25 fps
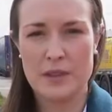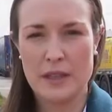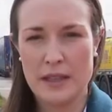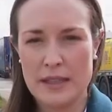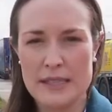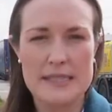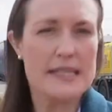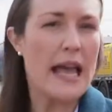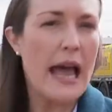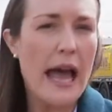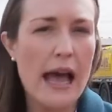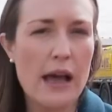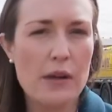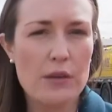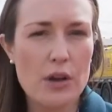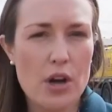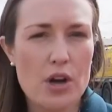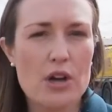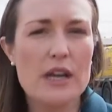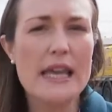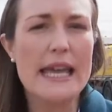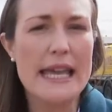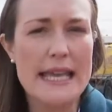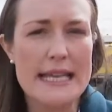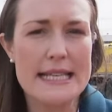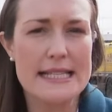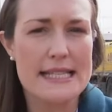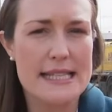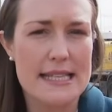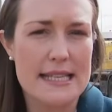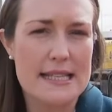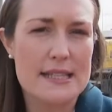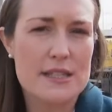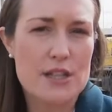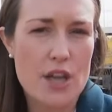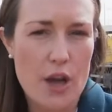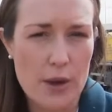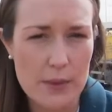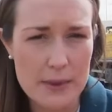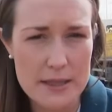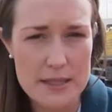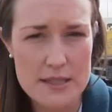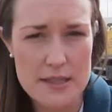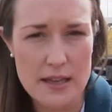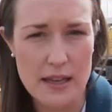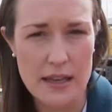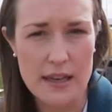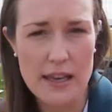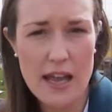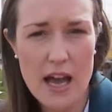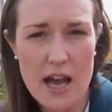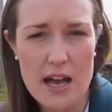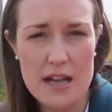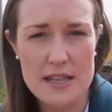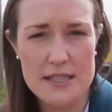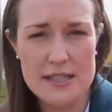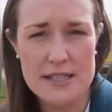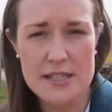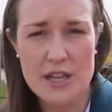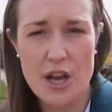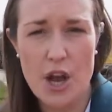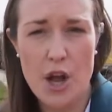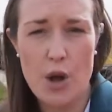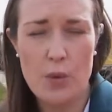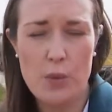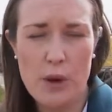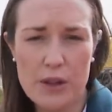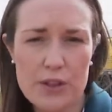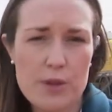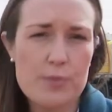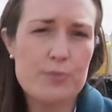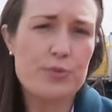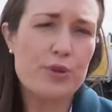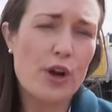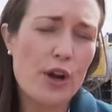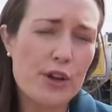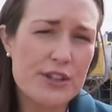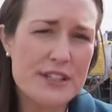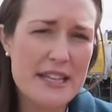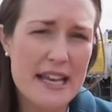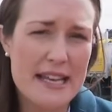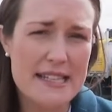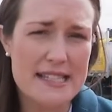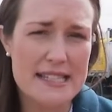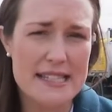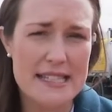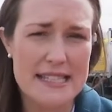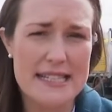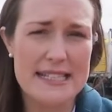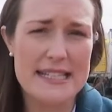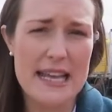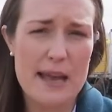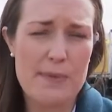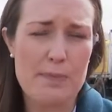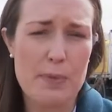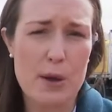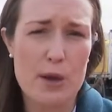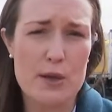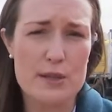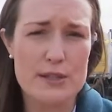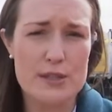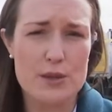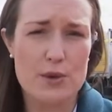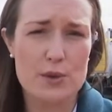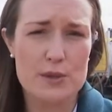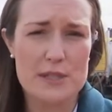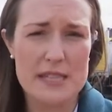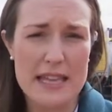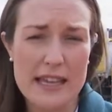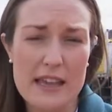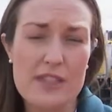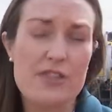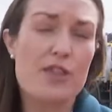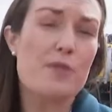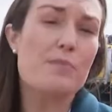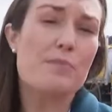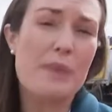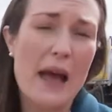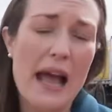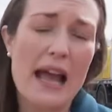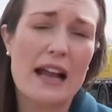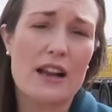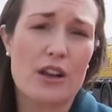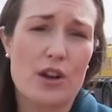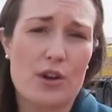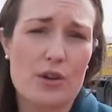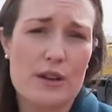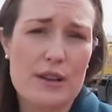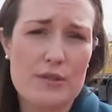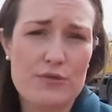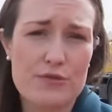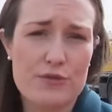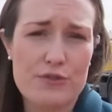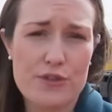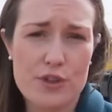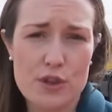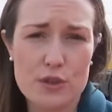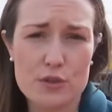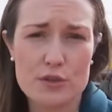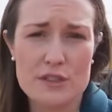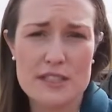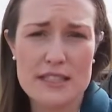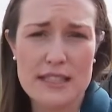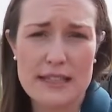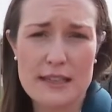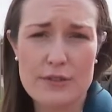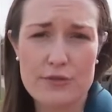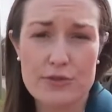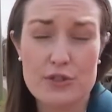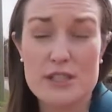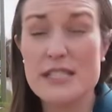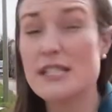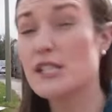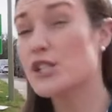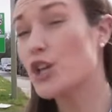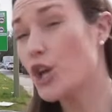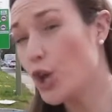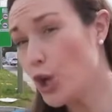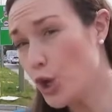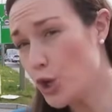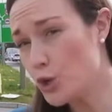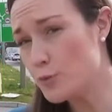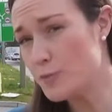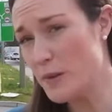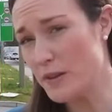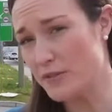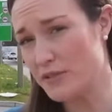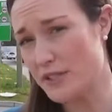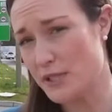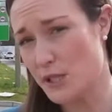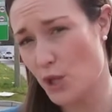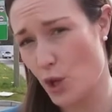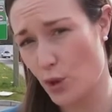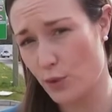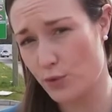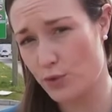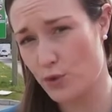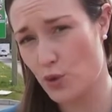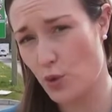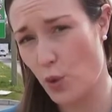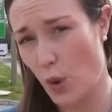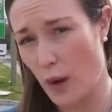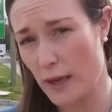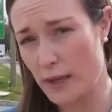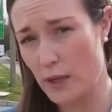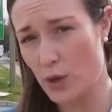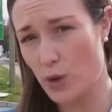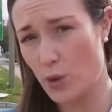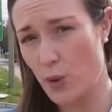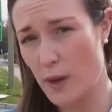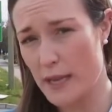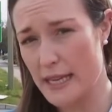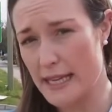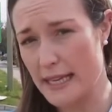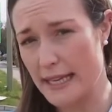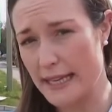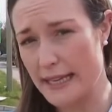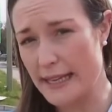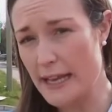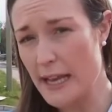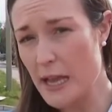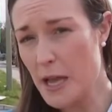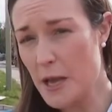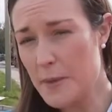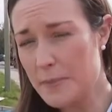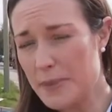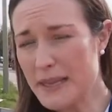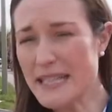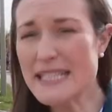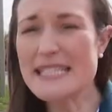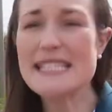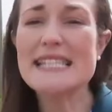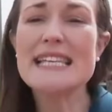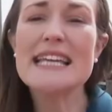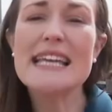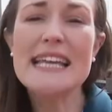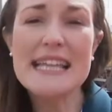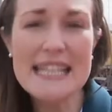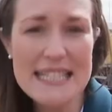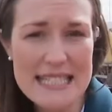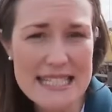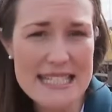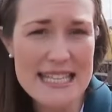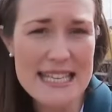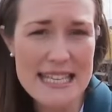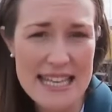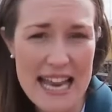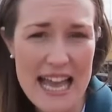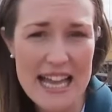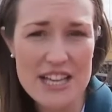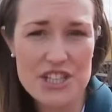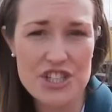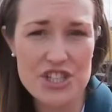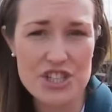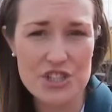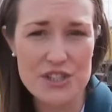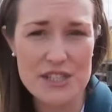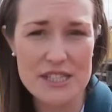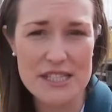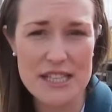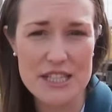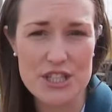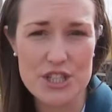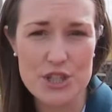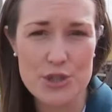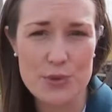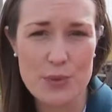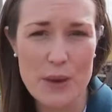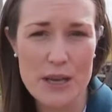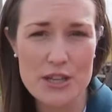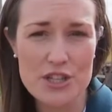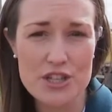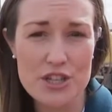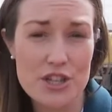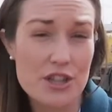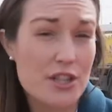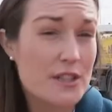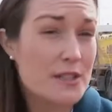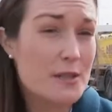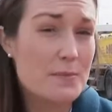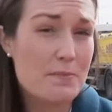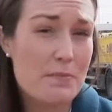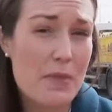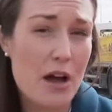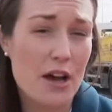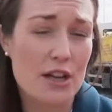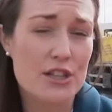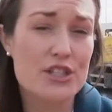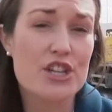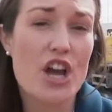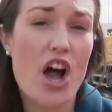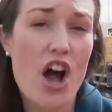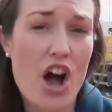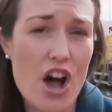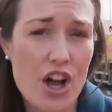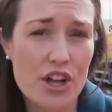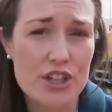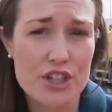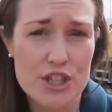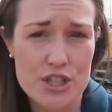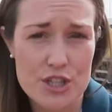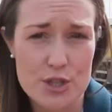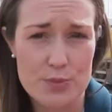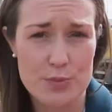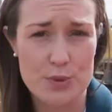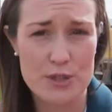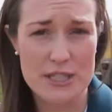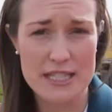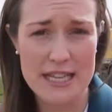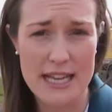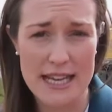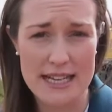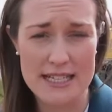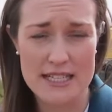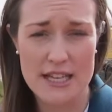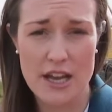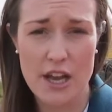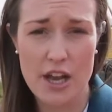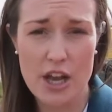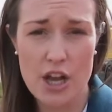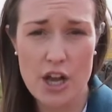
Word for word: So how long is this going to last? Well, the protests at depots causing the backlog in fuel deliveries could be resolved quite quickly, but it's the international situation that's much harder to predict.